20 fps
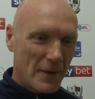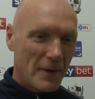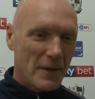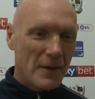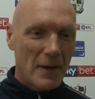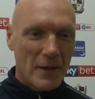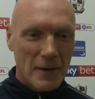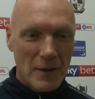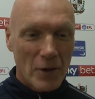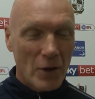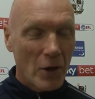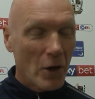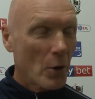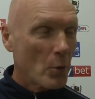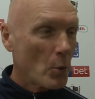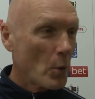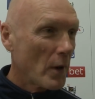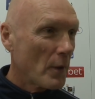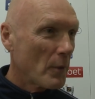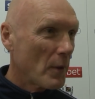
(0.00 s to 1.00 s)
you're a
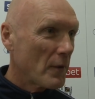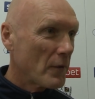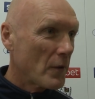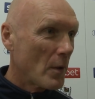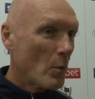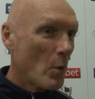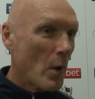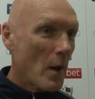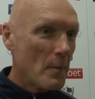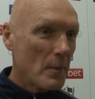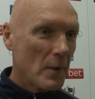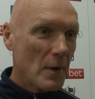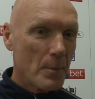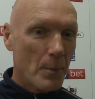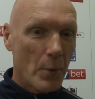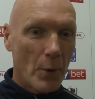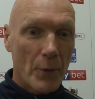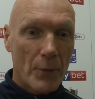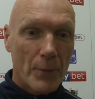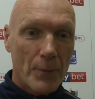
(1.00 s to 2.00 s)
long way away from Wembley,
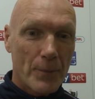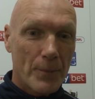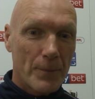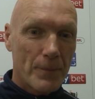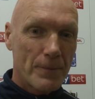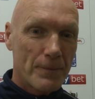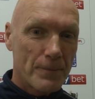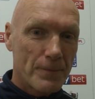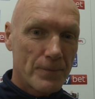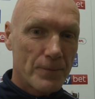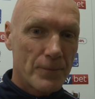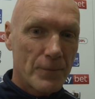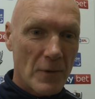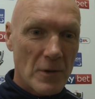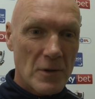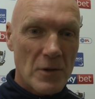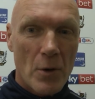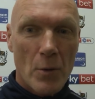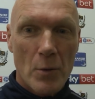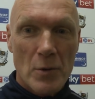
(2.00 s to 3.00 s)
but
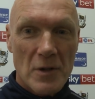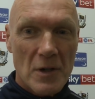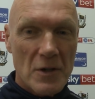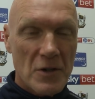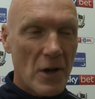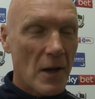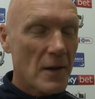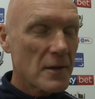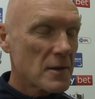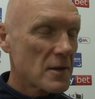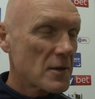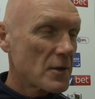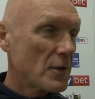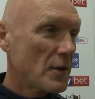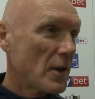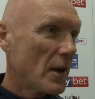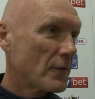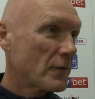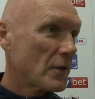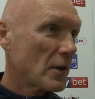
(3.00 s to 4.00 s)
there's always a chance, so
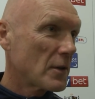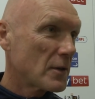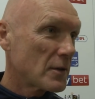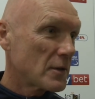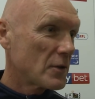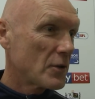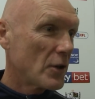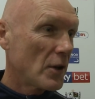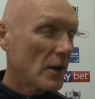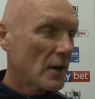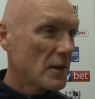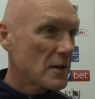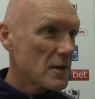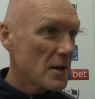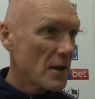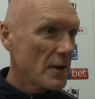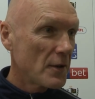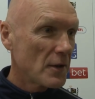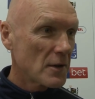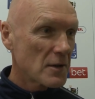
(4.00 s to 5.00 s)
you have to treat it
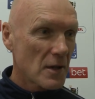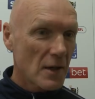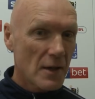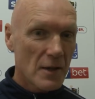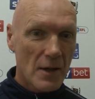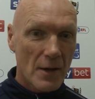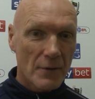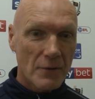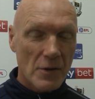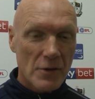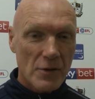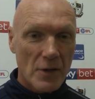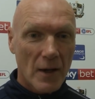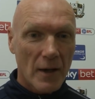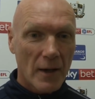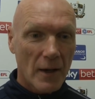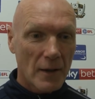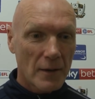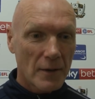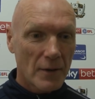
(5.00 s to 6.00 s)
seriously, and you have to try
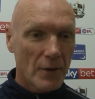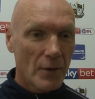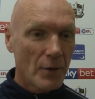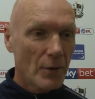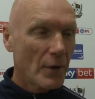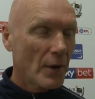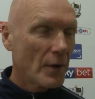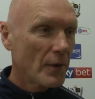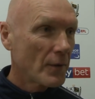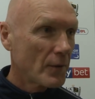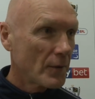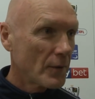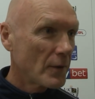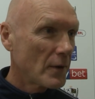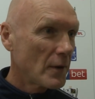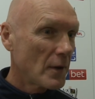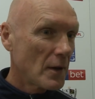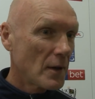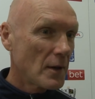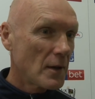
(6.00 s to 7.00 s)
and get through
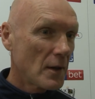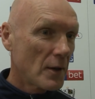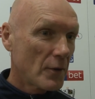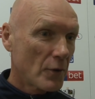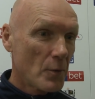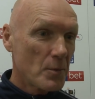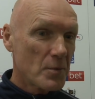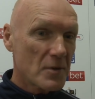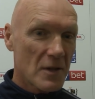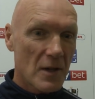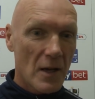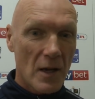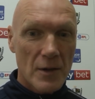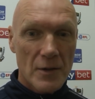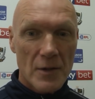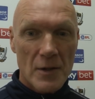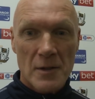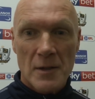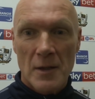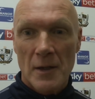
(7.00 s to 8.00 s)
the group
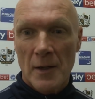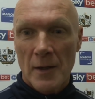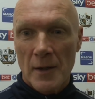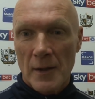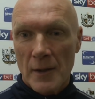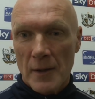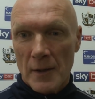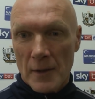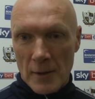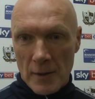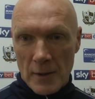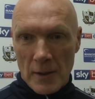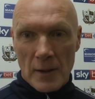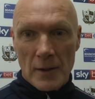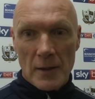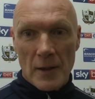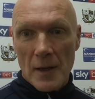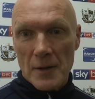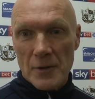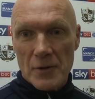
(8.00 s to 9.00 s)
stages
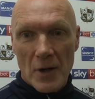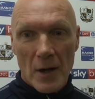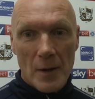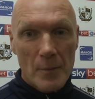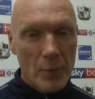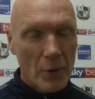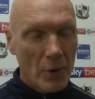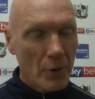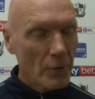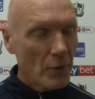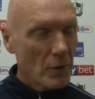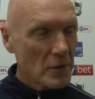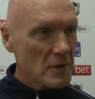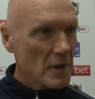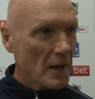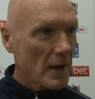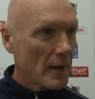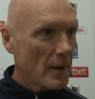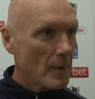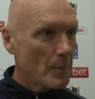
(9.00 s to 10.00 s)
and then try and put a run
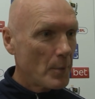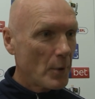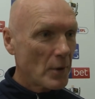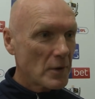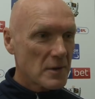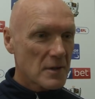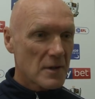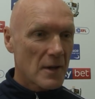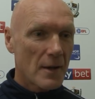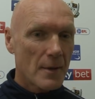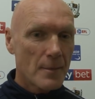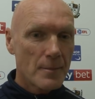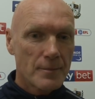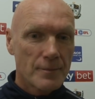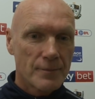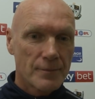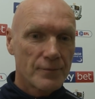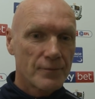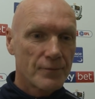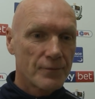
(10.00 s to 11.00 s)
together. But
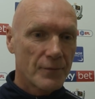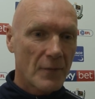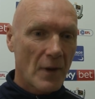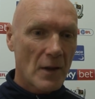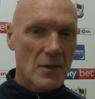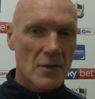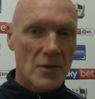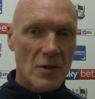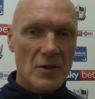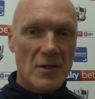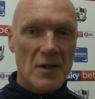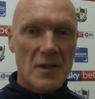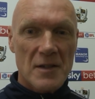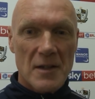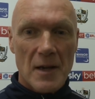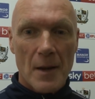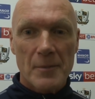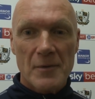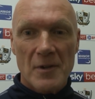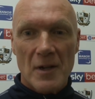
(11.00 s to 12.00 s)
it's just a
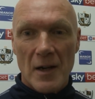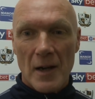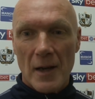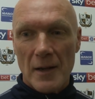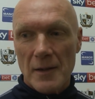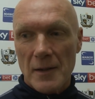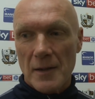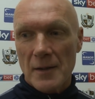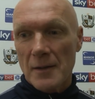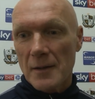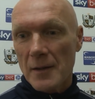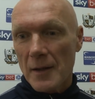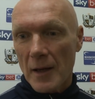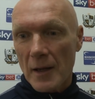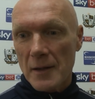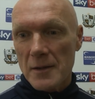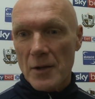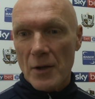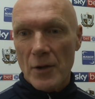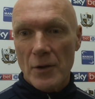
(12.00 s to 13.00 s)
step tonight, and
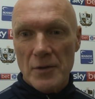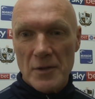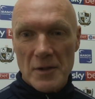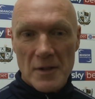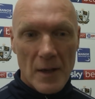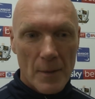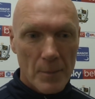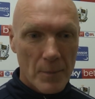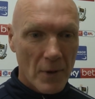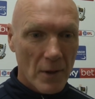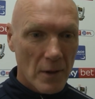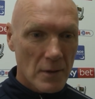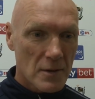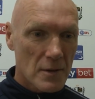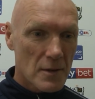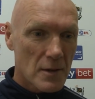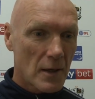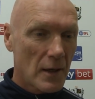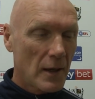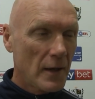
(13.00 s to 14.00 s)
it's a good step because
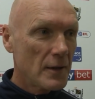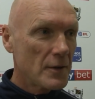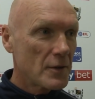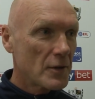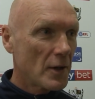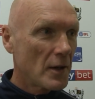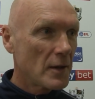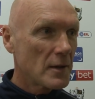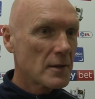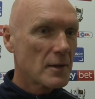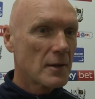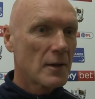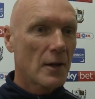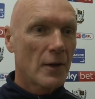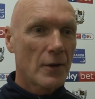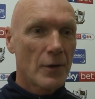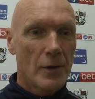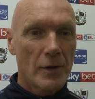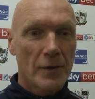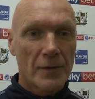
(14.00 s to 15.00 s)
it's a clean sheet, a
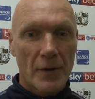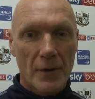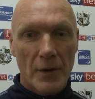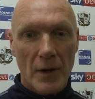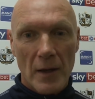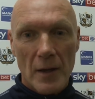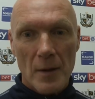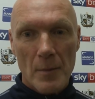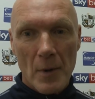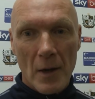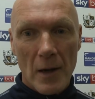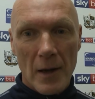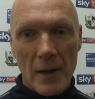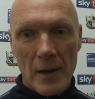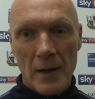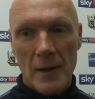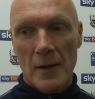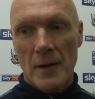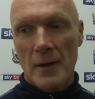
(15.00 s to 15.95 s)
goal for Ricky Miller.